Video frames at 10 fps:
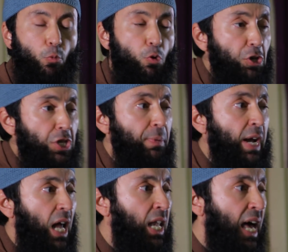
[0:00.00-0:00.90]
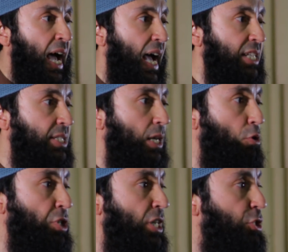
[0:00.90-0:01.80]
Worshipping Allah Azza
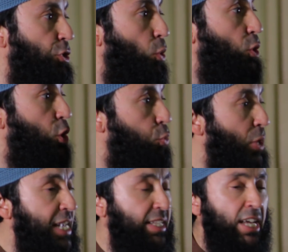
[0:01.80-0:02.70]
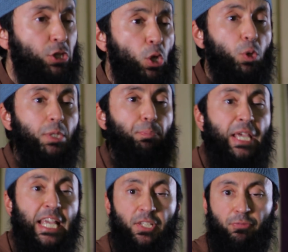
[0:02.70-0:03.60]
wa Jalla is so sweet and so
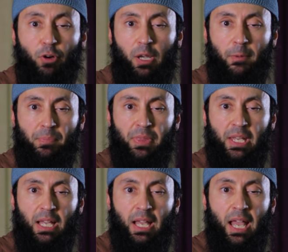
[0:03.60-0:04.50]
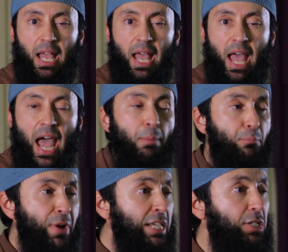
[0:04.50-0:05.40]
peaceful
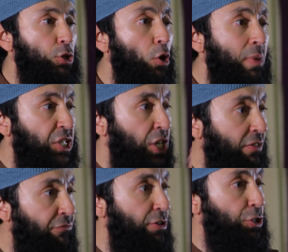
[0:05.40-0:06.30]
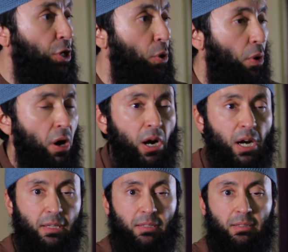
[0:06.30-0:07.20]
and brings so much comfort to your
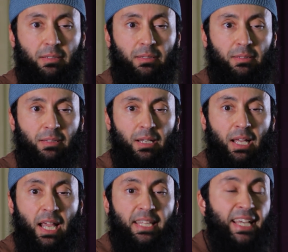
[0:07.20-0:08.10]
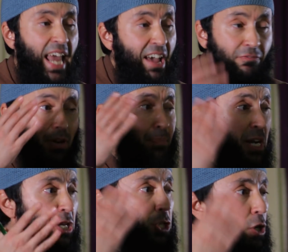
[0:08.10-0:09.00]
heart that
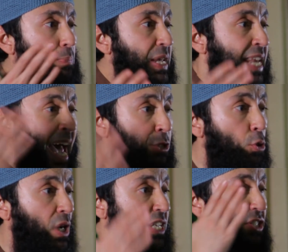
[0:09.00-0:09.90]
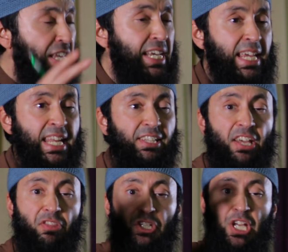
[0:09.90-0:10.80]
everybody should be naturally seeking it.
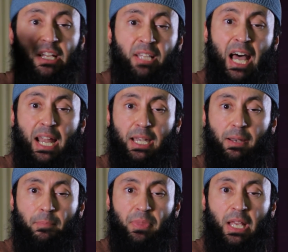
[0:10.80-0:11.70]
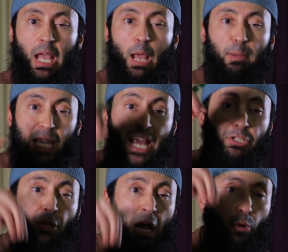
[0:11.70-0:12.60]
Yet the shaitan
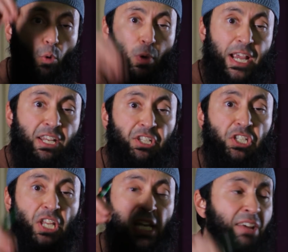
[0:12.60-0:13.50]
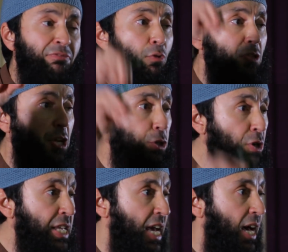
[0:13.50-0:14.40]
plays on our weaknesses and love for the
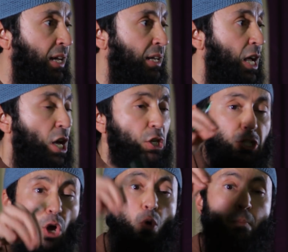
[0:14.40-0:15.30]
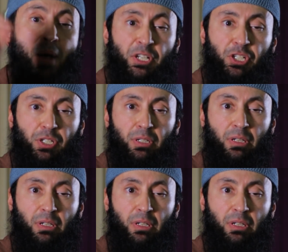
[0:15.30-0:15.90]
dunya so much